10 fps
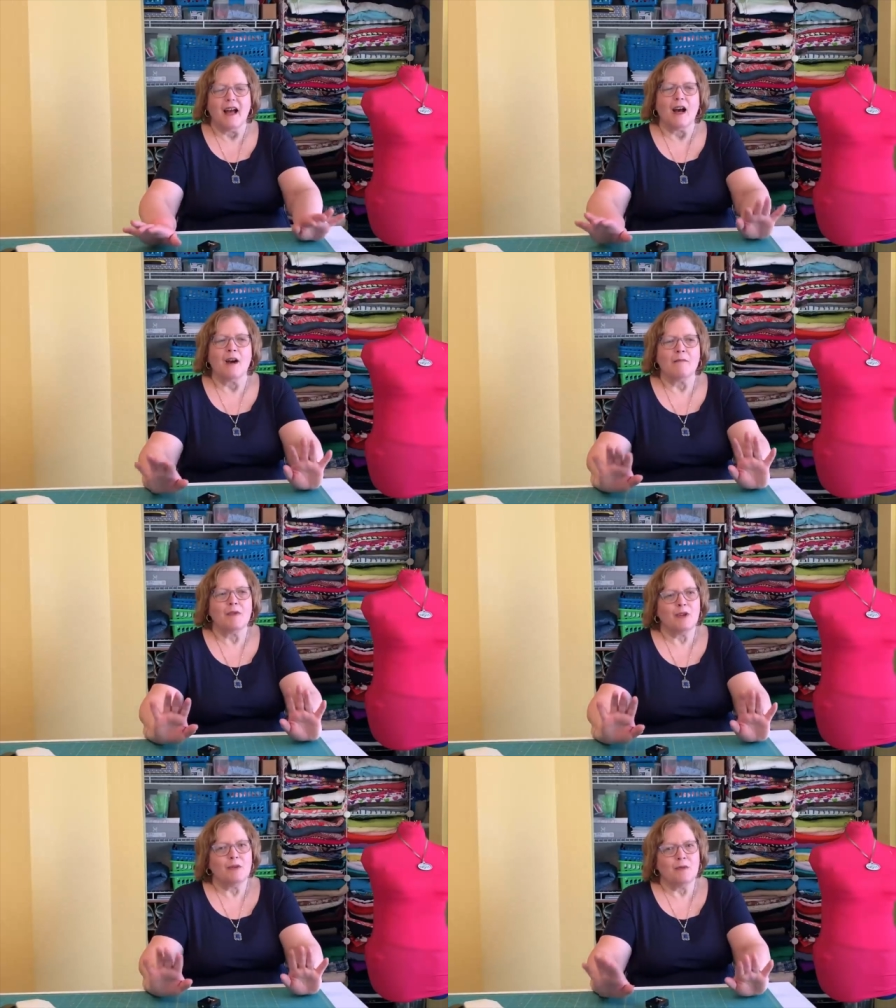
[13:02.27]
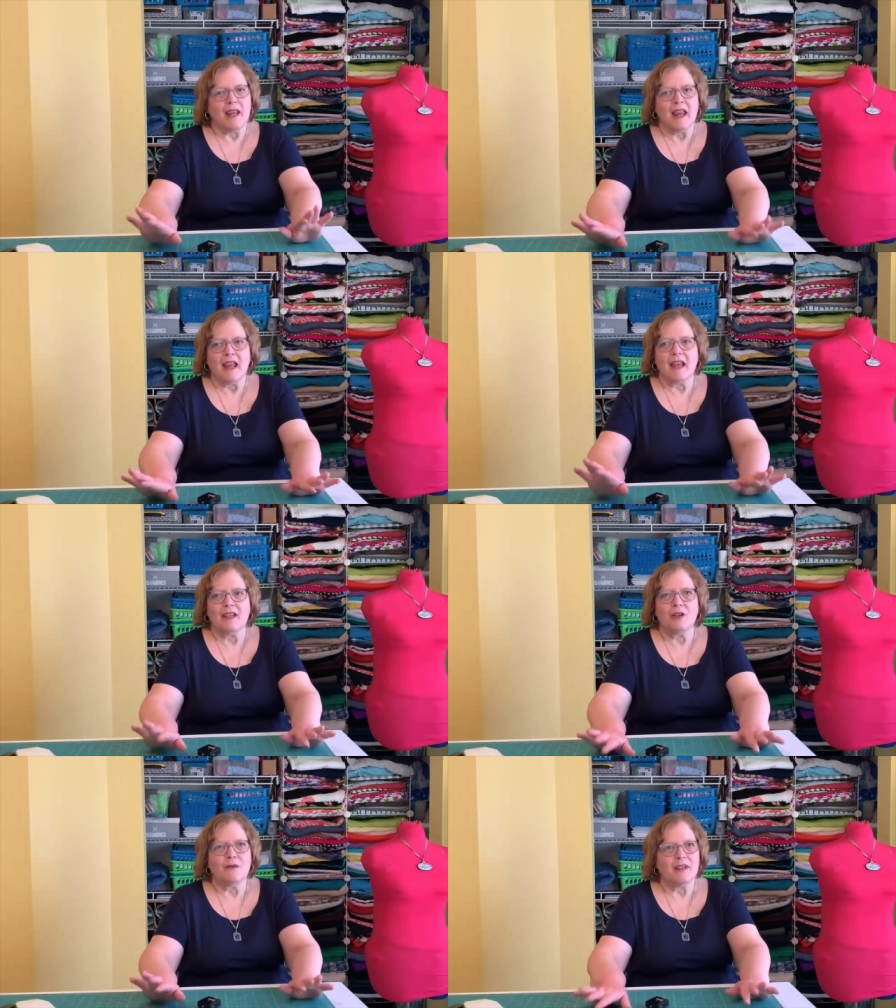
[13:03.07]
You
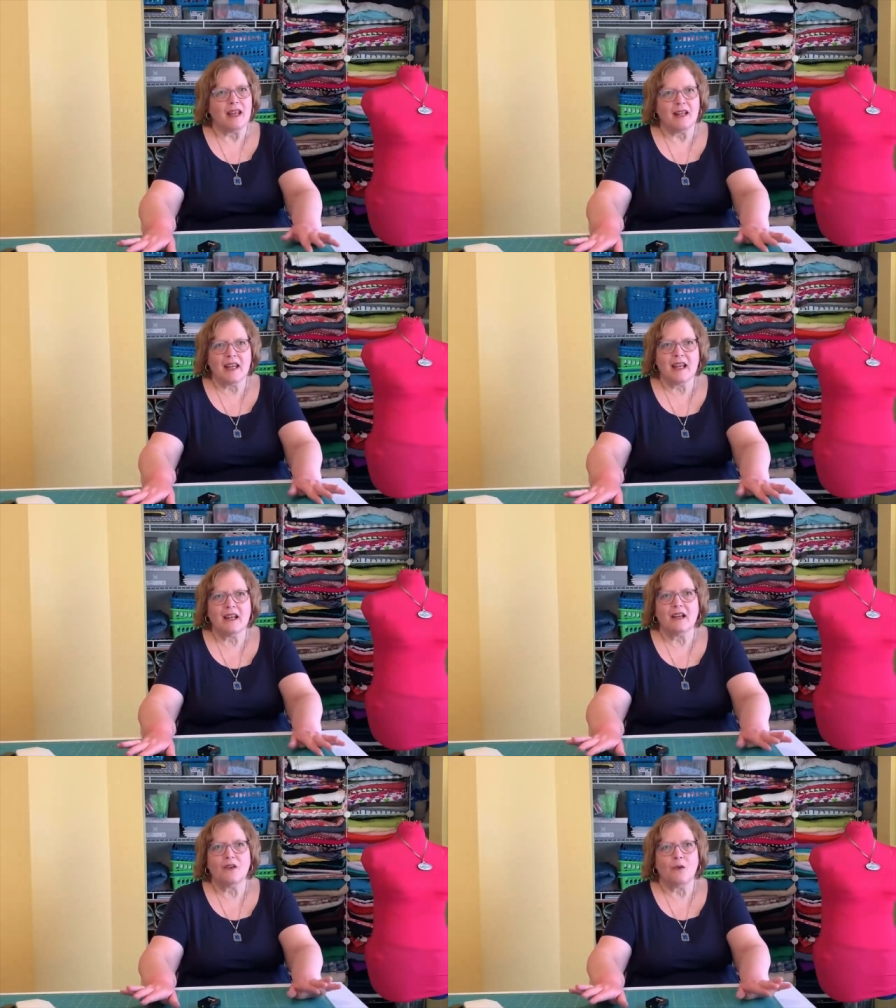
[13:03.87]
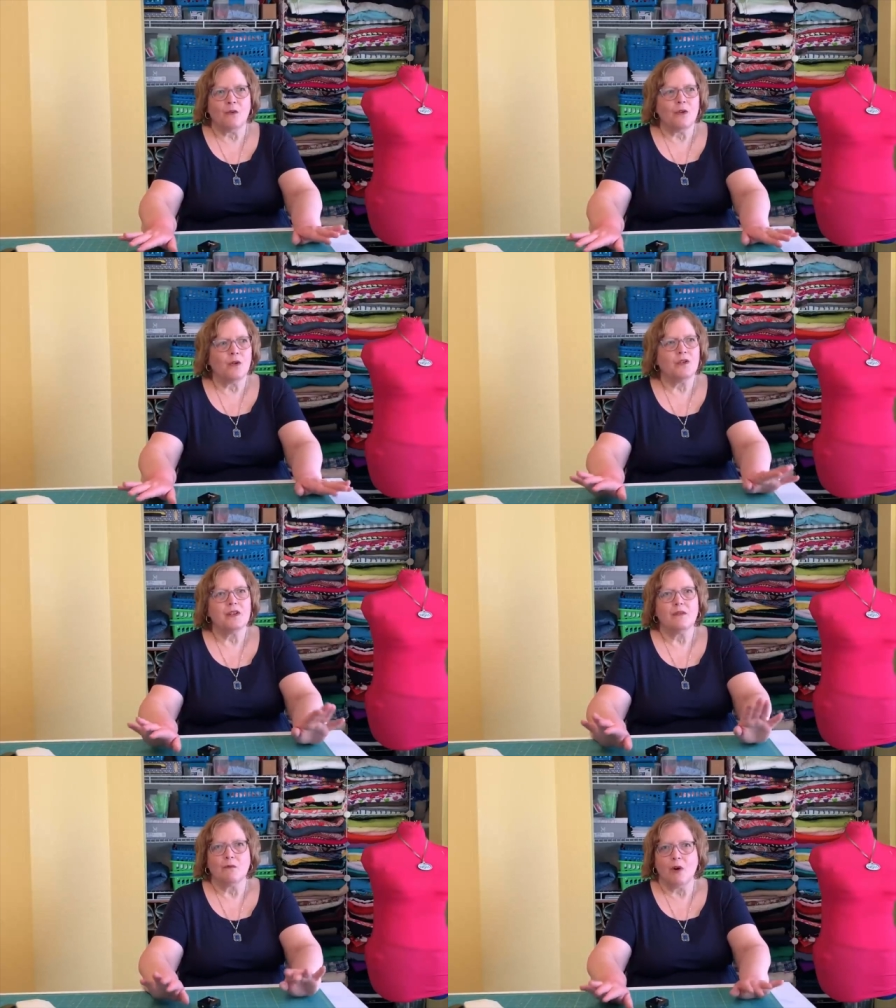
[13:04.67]
can use any old
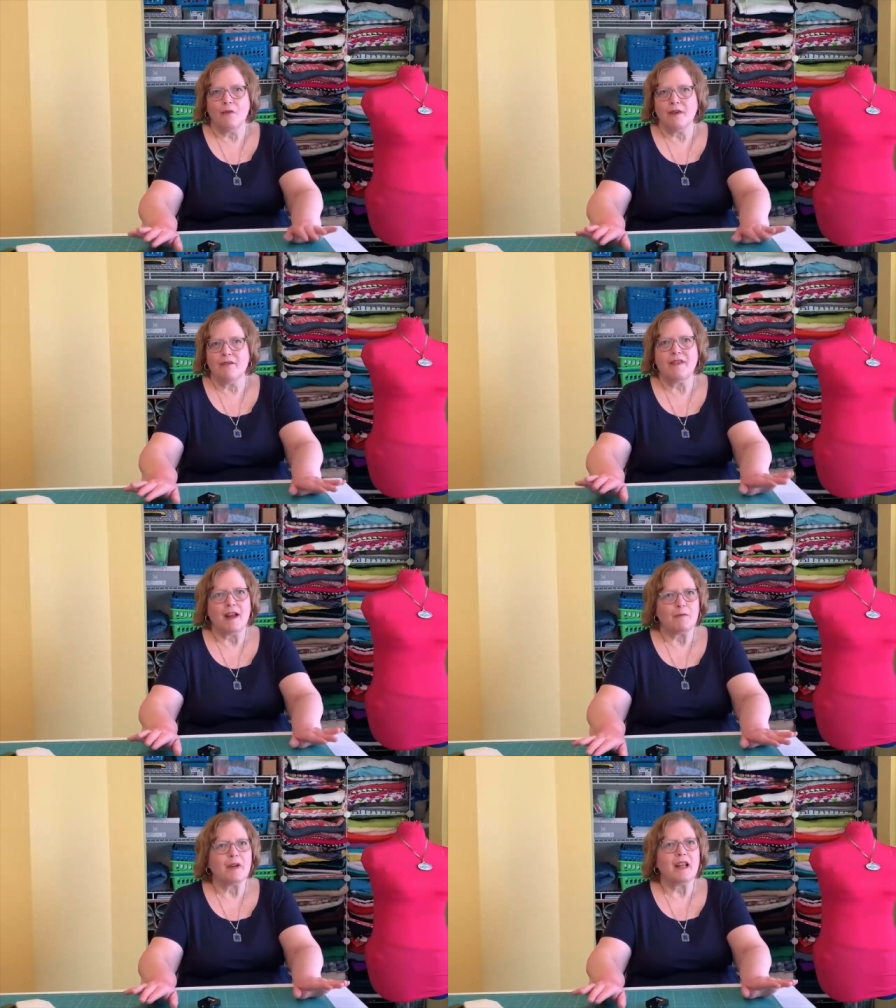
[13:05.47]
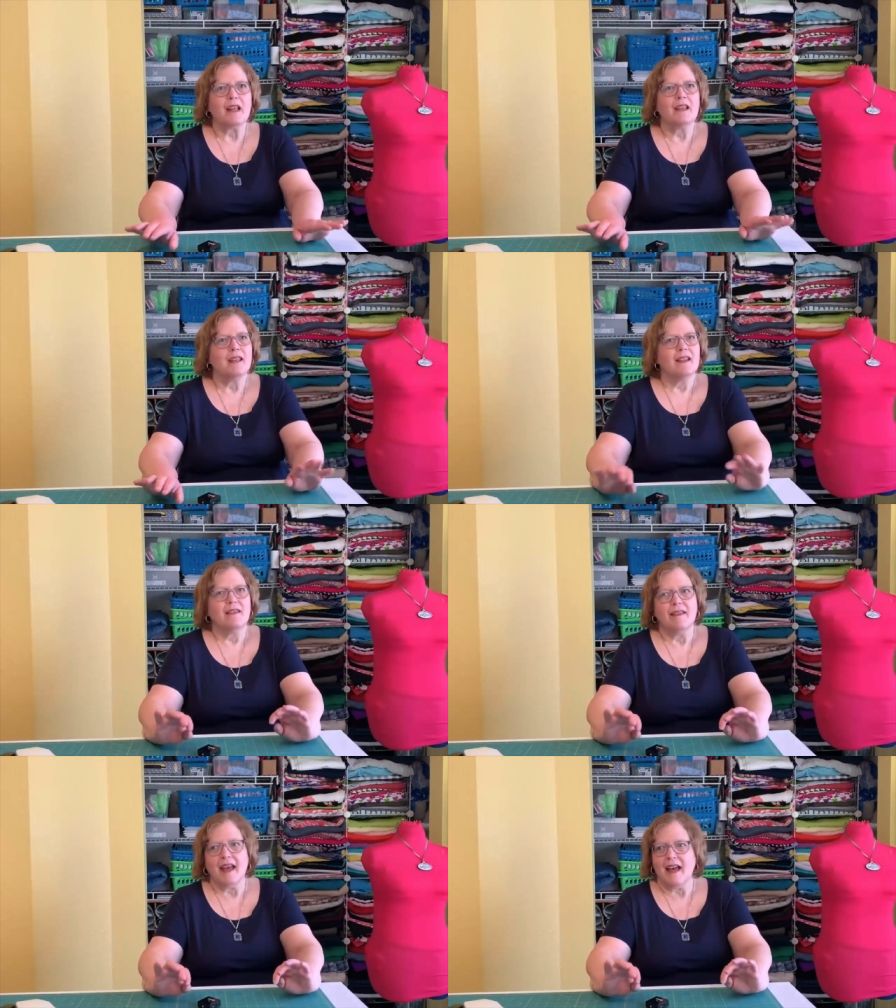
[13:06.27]
woven fabric
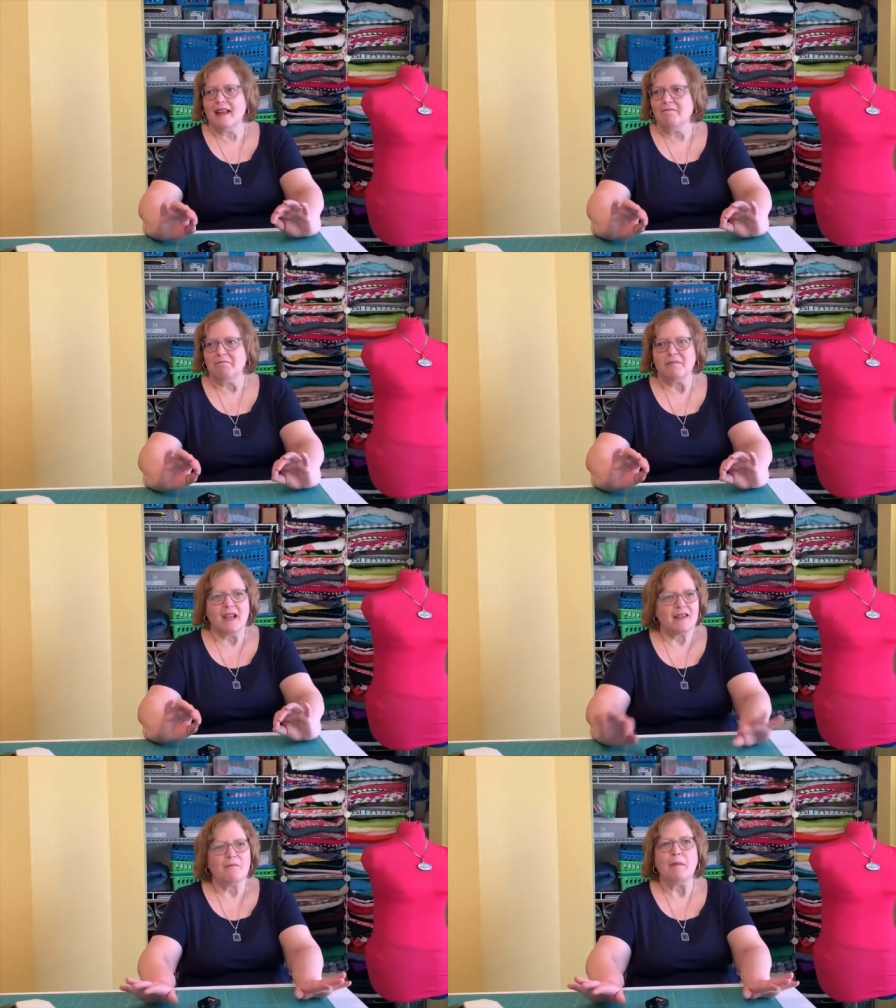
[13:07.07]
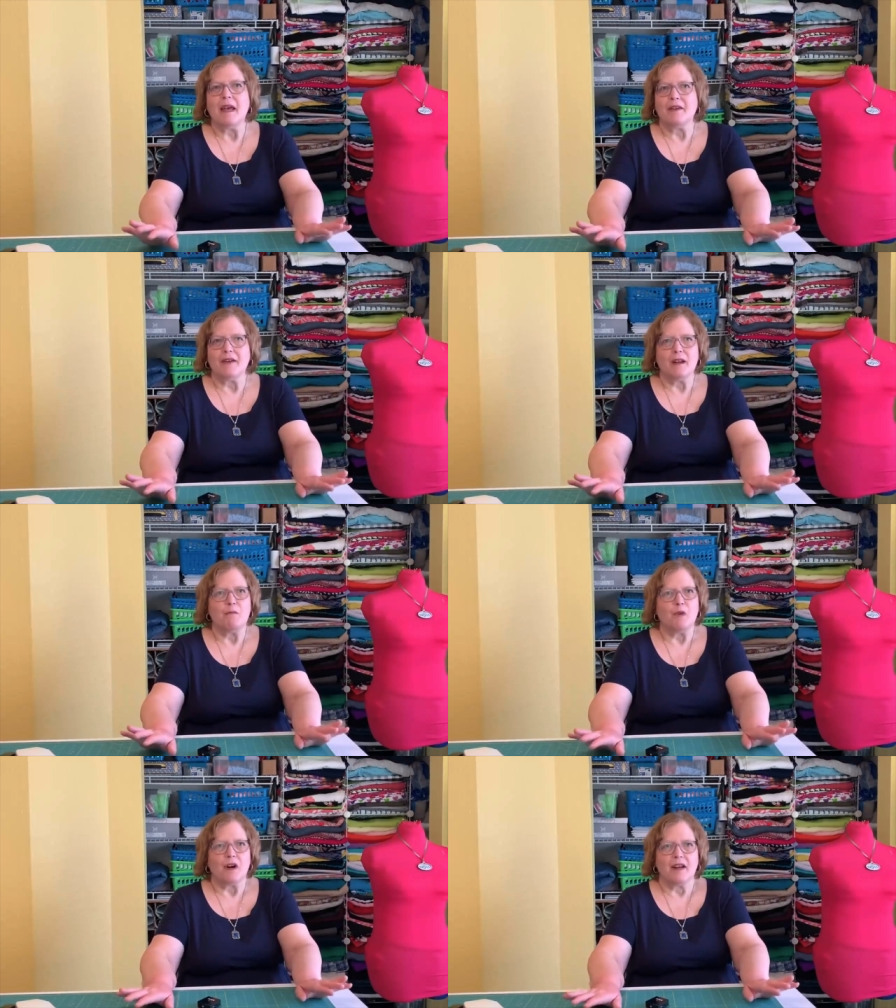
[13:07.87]
that doesn't matter
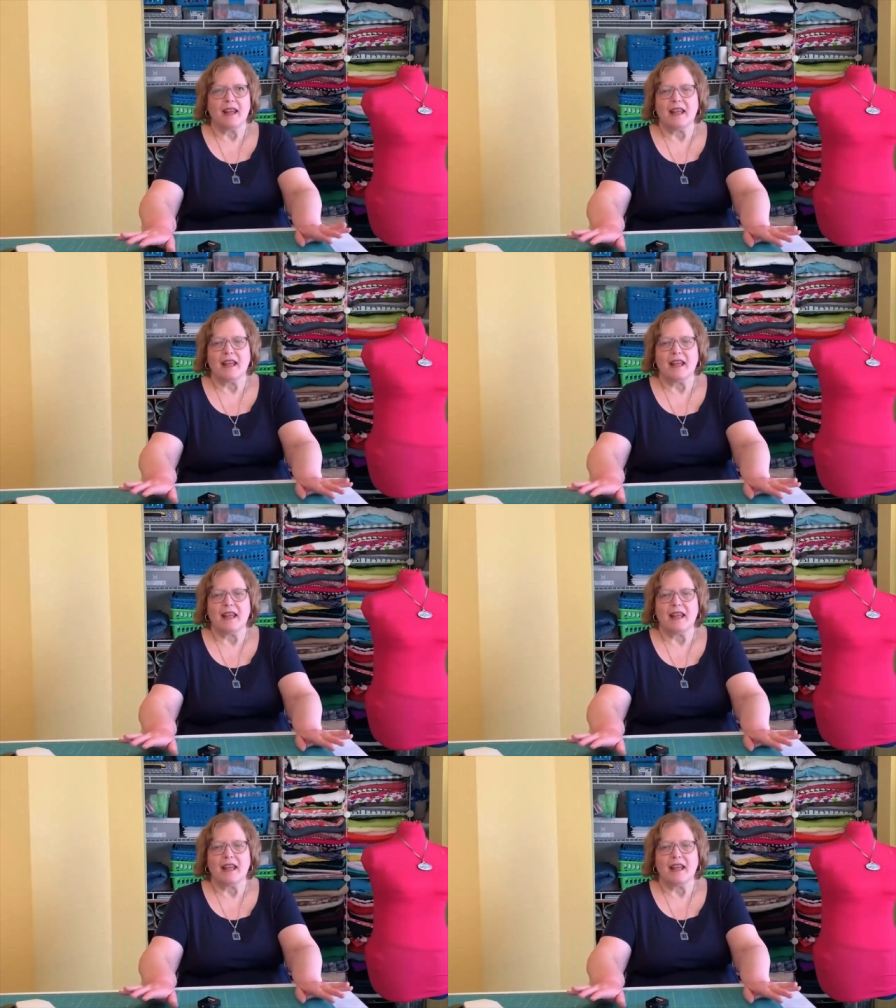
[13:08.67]
anymore.